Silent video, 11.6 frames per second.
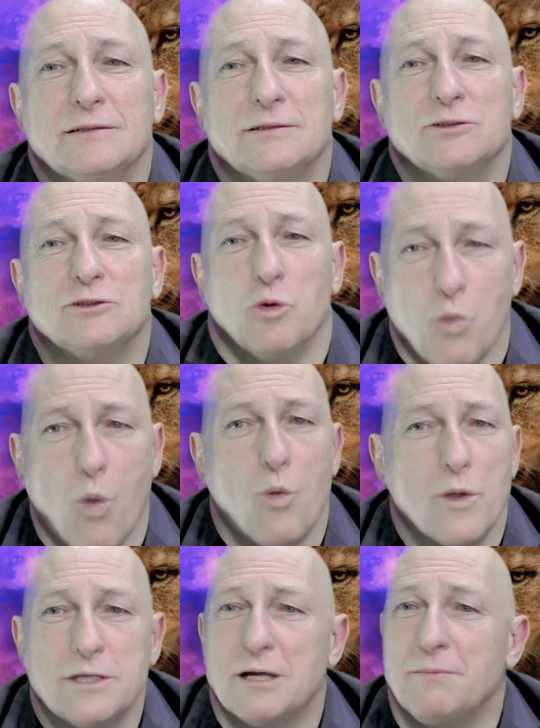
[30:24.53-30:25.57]
To walk
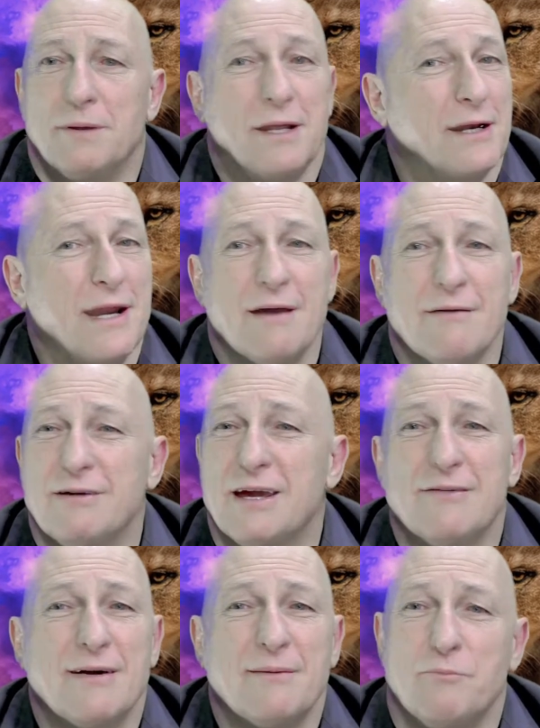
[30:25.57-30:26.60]
with somebody and never
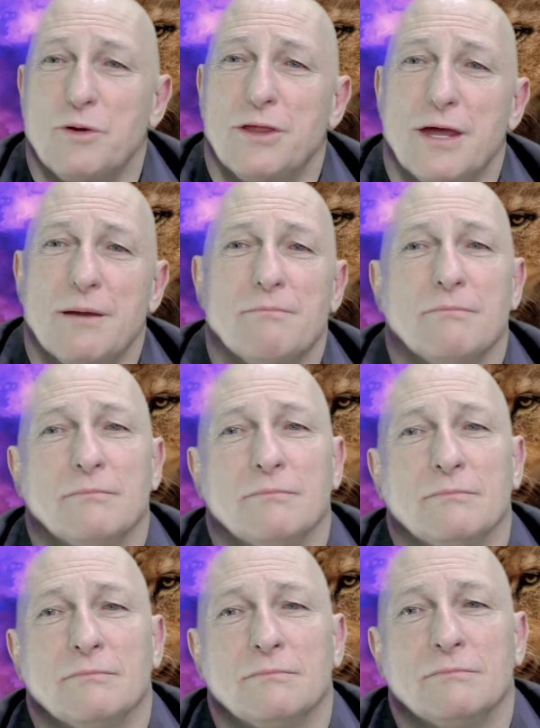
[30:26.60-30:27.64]
give up with
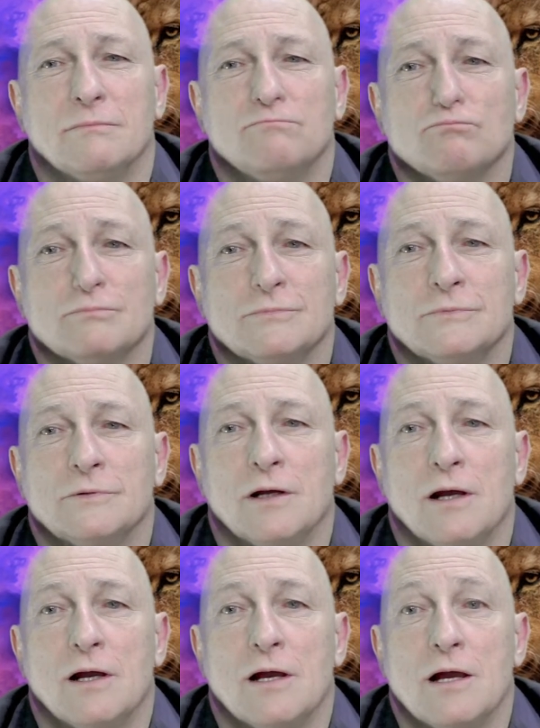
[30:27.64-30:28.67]
them?
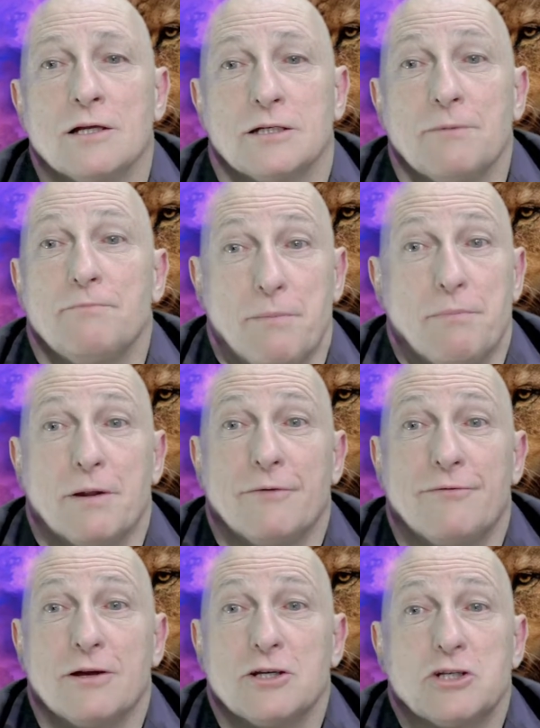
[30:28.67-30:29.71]
Some people
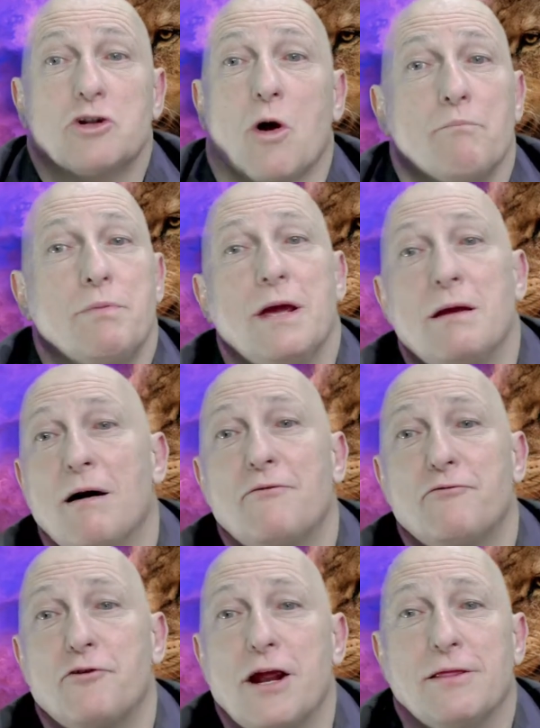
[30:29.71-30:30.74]
have stopped being my
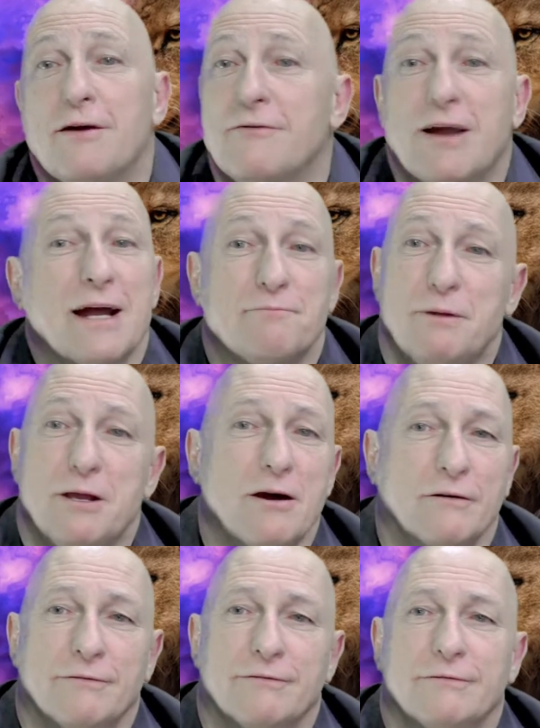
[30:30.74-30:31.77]
friend, they've cut me
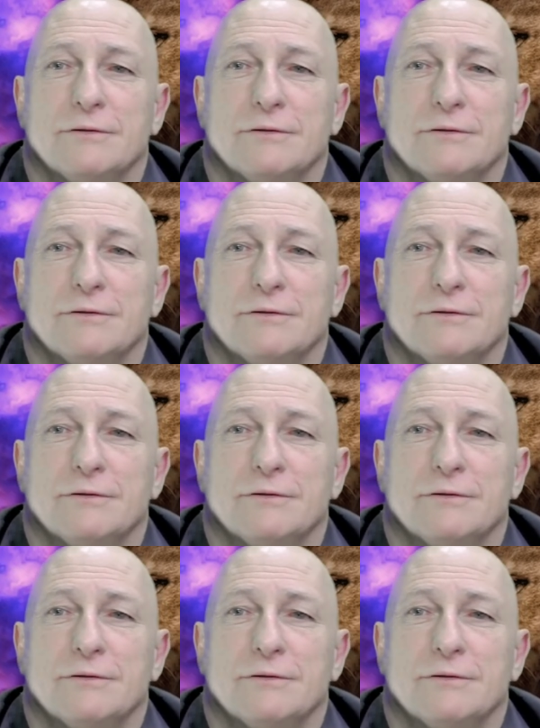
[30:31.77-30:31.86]
off.